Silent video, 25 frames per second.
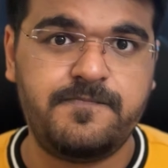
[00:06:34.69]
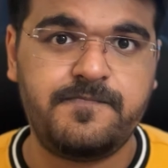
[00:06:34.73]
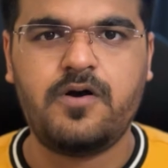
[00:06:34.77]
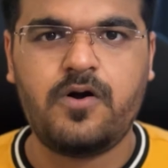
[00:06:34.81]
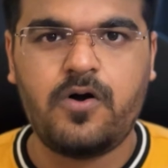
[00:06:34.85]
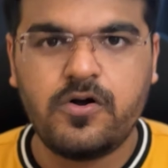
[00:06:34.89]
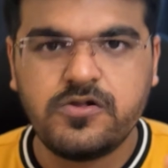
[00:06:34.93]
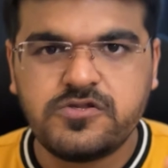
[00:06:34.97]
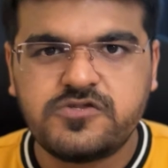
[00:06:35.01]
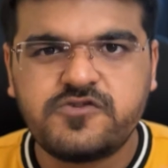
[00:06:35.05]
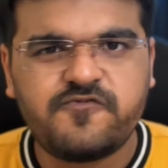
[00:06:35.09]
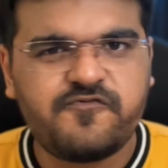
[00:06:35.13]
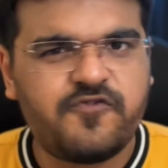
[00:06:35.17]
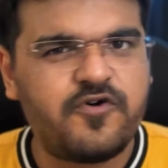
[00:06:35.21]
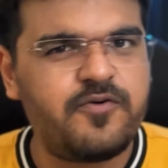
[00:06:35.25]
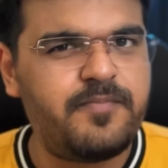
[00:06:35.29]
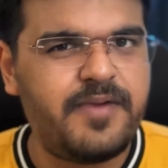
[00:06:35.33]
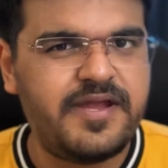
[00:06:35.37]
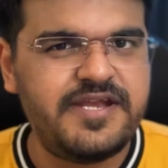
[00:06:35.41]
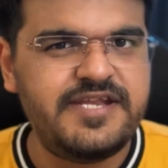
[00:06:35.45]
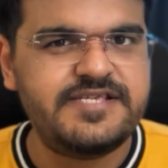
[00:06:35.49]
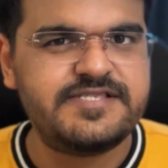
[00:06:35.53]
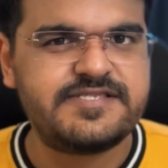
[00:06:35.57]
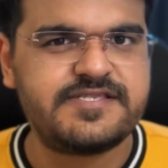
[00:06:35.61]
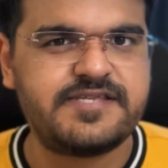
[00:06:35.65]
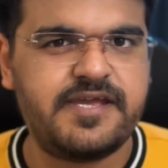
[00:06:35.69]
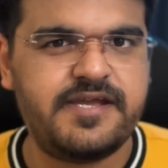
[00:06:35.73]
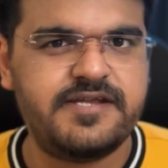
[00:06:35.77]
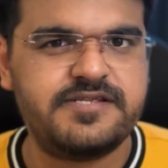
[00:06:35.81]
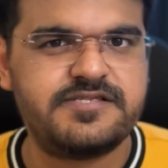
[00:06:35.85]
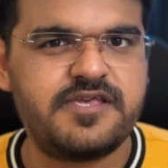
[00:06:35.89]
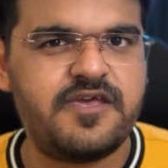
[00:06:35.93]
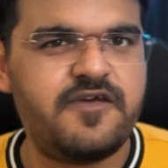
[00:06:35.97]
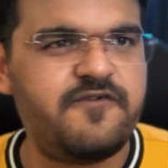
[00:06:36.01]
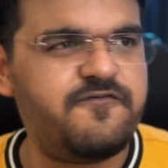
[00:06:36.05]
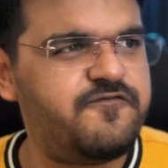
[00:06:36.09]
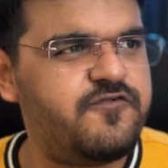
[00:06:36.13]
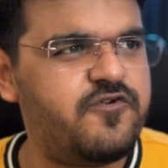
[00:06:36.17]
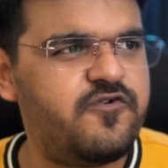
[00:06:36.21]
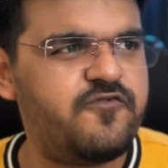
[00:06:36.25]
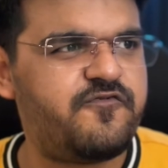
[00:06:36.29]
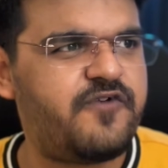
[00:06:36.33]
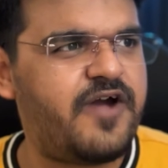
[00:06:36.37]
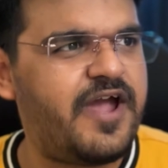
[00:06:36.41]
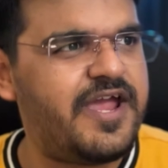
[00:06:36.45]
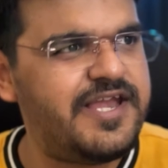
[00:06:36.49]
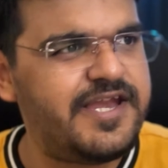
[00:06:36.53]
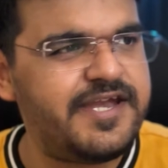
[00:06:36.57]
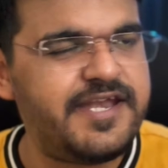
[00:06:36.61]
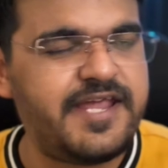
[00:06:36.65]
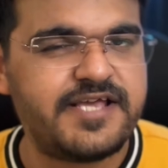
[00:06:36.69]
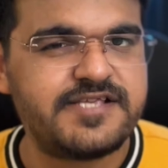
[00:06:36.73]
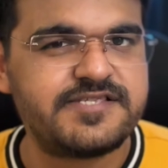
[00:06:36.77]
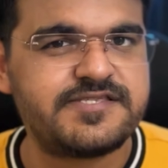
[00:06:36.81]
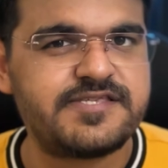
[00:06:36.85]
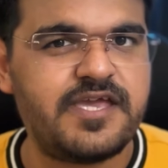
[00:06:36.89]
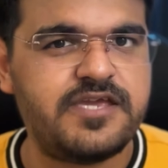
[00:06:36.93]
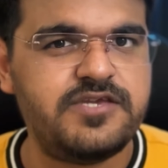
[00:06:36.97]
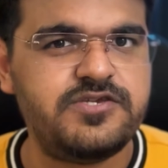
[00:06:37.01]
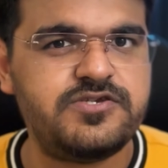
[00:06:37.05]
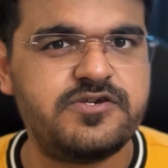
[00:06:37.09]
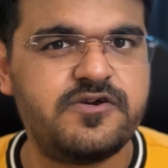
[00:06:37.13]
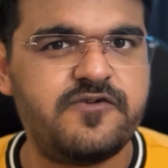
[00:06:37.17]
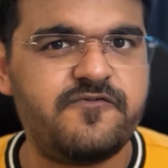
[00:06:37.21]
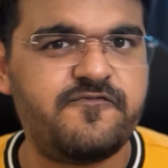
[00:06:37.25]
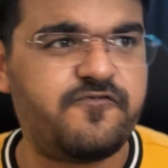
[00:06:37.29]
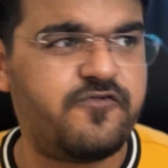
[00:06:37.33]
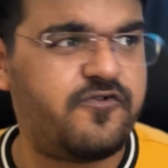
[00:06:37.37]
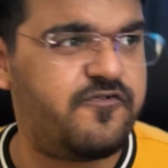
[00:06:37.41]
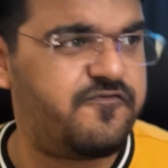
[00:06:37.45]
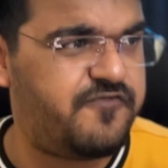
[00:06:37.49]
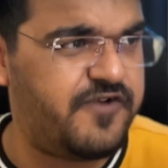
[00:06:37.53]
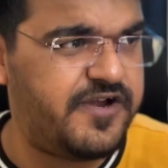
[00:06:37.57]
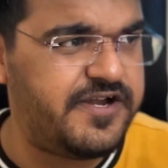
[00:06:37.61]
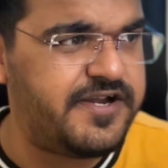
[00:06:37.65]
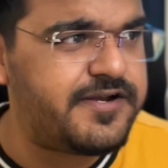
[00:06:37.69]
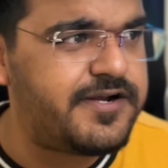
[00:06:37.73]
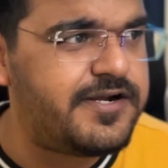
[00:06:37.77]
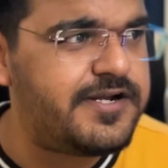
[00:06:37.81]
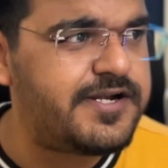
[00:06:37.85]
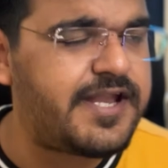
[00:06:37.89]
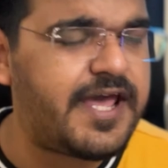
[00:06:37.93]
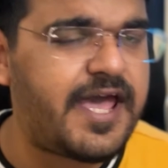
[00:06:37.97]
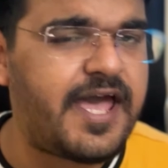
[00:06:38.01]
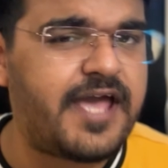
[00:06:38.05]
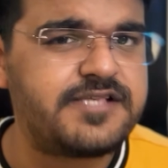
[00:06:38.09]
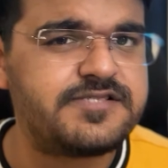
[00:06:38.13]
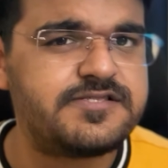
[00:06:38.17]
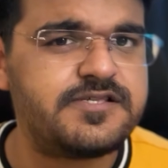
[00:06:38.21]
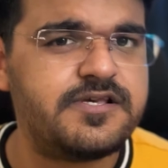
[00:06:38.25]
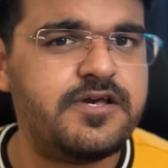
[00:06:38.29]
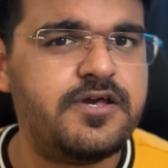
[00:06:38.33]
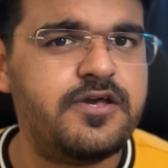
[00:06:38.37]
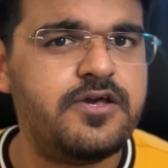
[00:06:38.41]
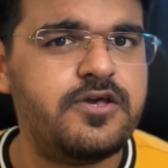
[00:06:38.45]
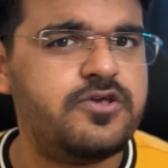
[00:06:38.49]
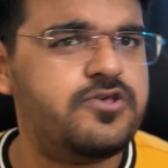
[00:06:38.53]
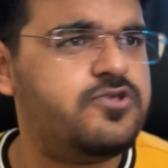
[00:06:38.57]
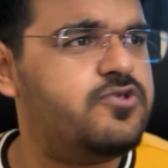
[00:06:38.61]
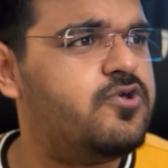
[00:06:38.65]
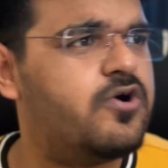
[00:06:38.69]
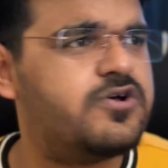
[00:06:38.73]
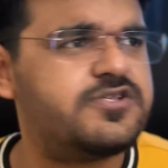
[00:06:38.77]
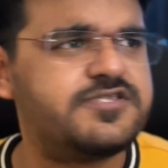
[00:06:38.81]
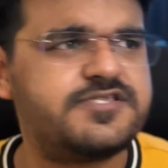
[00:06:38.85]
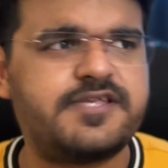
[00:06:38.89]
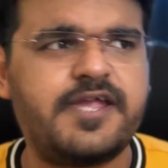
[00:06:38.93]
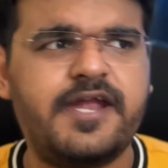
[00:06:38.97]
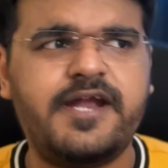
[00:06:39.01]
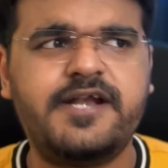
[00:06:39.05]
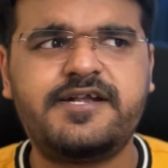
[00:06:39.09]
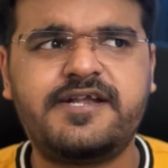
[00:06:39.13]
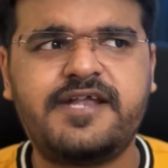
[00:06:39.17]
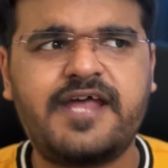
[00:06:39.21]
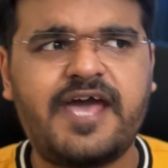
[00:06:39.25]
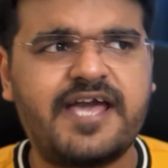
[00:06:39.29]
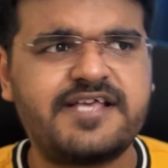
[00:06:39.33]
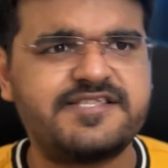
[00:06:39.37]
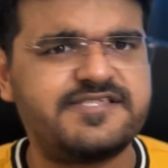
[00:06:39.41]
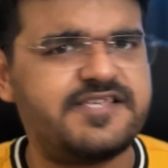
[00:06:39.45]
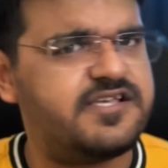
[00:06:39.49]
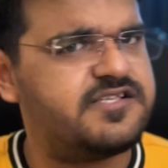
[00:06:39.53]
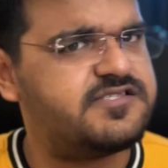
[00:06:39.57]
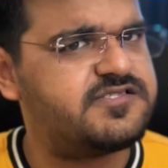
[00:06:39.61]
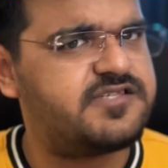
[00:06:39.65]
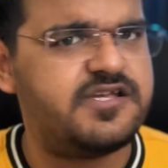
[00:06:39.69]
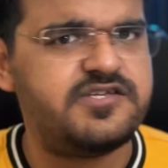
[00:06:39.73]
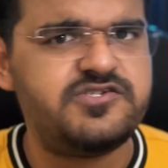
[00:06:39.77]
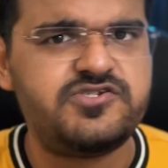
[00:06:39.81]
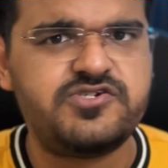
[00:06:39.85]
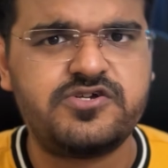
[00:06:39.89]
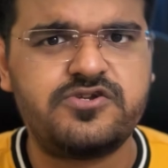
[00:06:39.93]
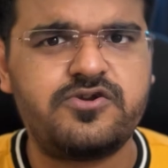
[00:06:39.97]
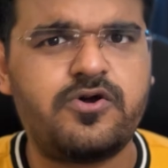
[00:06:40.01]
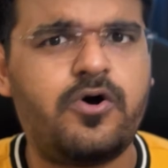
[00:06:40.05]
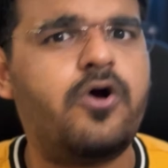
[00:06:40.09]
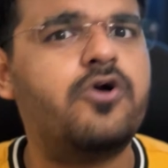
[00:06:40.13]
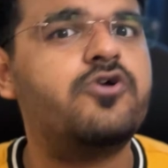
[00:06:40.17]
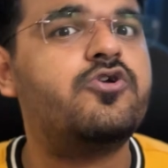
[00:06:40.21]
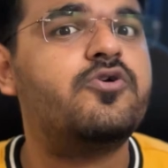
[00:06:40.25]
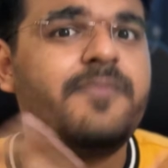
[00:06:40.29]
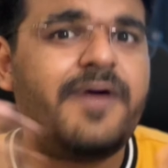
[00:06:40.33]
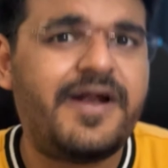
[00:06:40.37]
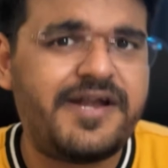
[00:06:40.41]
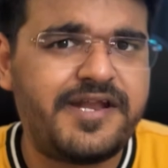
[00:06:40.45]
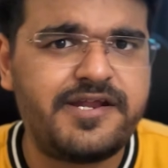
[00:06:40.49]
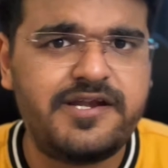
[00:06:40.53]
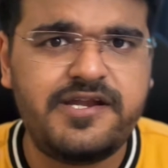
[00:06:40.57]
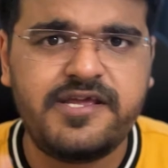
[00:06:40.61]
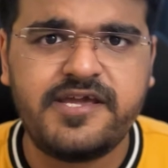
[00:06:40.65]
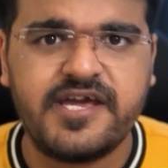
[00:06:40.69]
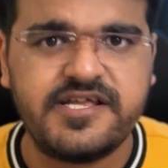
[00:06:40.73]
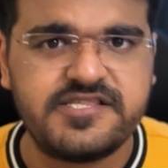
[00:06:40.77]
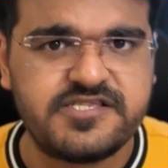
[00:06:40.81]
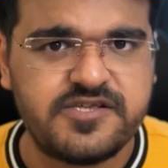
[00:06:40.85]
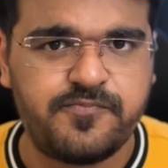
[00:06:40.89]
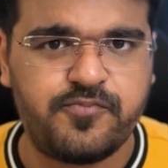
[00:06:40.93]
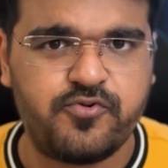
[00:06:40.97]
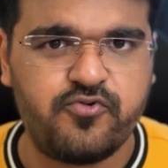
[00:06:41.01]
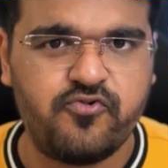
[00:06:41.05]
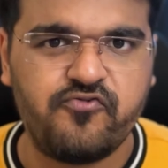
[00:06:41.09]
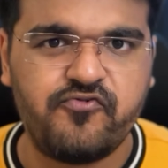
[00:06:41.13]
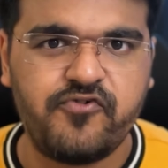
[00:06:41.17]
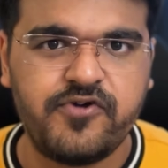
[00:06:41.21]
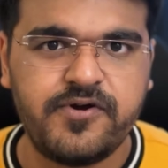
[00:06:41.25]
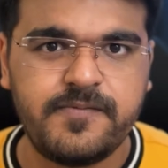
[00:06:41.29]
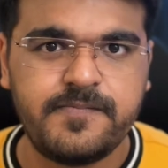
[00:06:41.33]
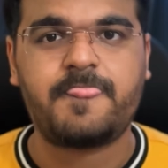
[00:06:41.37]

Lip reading: Also for many states, if you file an extension for federal tax, your state tax extension automatically gets approved.